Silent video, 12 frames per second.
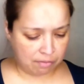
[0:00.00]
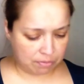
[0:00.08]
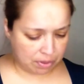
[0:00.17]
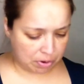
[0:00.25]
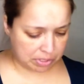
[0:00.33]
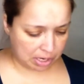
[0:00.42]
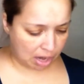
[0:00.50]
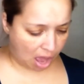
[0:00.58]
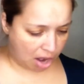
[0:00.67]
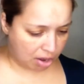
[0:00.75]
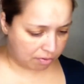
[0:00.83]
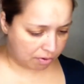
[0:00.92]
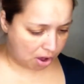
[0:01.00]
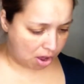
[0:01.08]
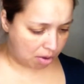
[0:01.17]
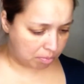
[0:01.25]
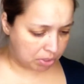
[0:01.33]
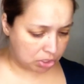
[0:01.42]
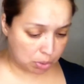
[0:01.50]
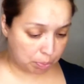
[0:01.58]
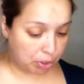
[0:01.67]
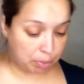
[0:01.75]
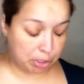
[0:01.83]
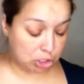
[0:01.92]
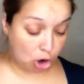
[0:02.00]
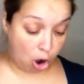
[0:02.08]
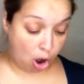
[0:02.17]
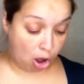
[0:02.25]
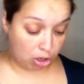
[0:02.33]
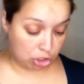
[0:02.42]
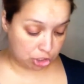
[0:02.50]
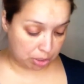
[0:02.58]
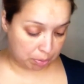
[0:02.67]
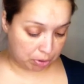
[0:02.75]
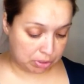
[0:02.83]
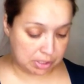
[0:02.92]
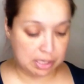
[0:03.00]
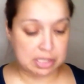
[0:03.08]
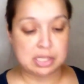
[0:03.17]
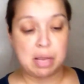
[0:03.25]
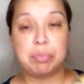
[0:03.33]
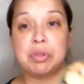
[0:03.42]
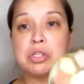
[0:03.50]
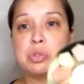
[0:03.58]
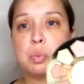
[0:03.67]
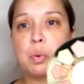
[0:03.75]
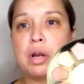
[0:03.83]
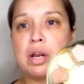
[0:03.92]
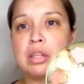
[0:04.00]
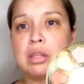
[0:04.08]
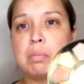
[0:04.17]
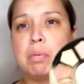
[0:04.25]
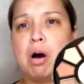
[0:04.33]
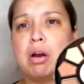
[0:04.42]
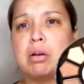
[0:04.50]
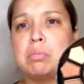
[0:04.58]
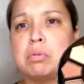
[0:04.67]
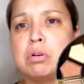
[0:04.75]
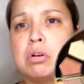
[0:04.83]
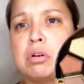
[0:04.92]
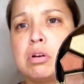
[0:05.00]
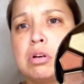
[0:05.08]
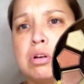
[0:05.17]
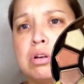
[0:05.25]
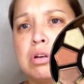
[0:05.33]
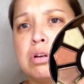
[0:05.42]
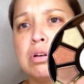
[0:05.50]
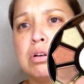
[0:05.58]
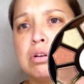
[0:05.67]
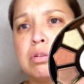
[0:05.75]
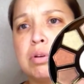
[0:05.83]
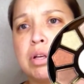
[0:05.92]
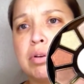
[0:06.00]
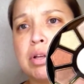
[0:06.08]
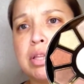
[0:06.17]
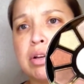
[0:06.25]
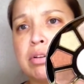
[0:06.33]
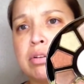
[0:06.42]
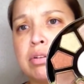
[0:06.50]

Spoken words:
There's a lot of, these are pretty much all shimmers except this one at the bottom. Right there.